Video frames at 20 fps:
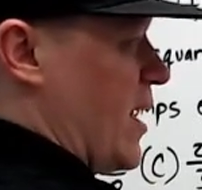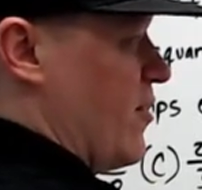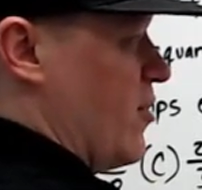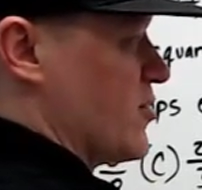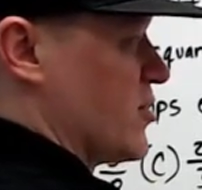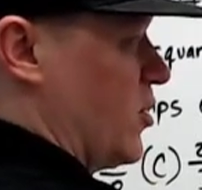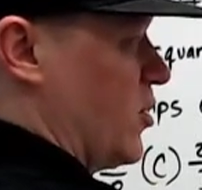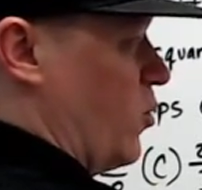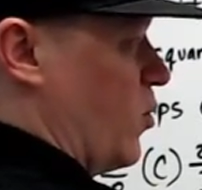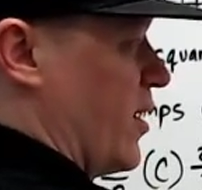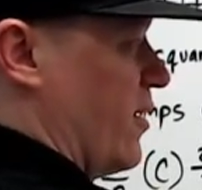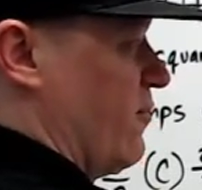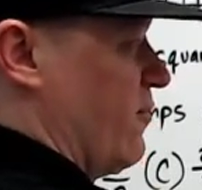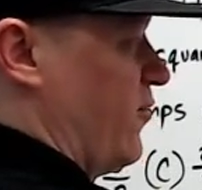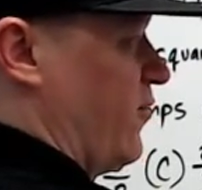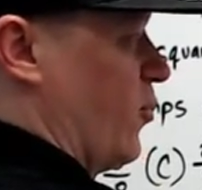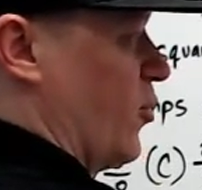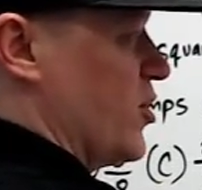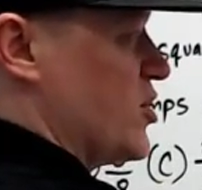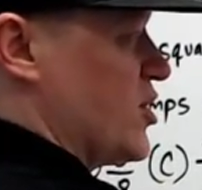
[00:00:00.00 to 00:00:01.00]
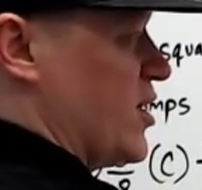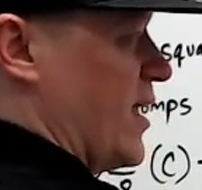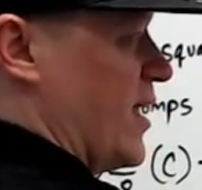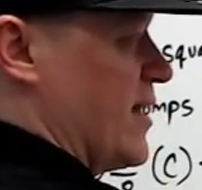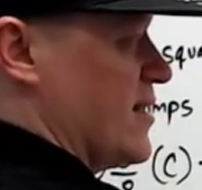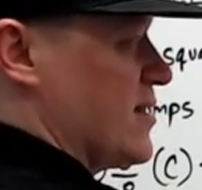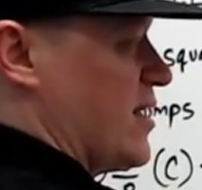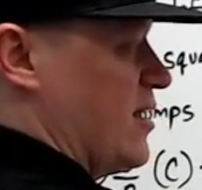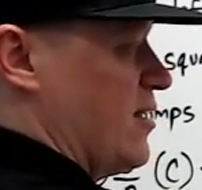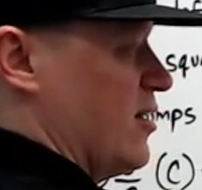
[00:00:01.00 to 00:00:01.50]
and there's a 1 in 4
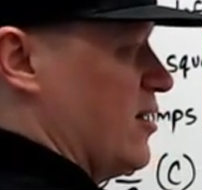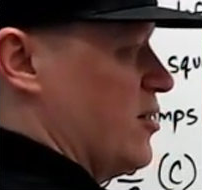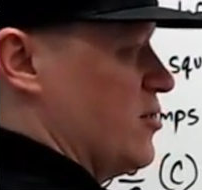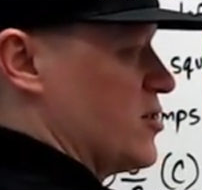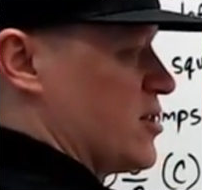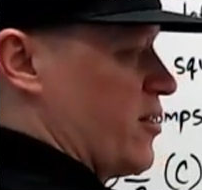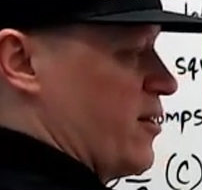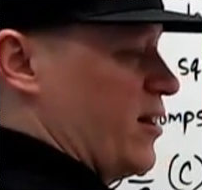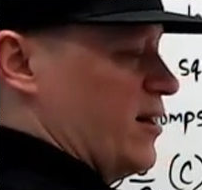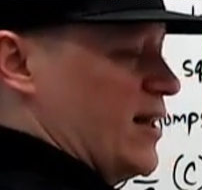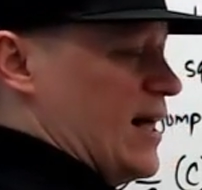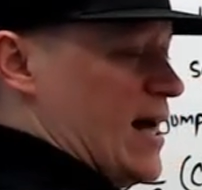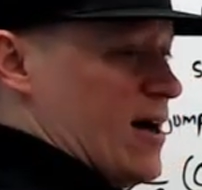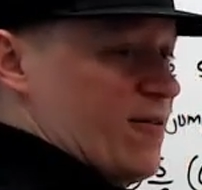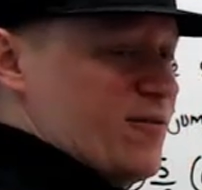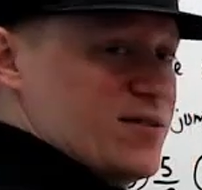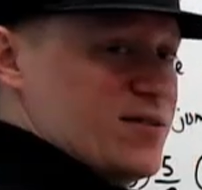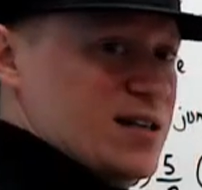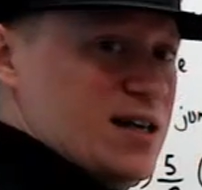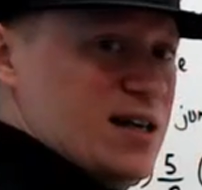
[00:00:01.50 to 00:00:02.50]
chance he goes to the left.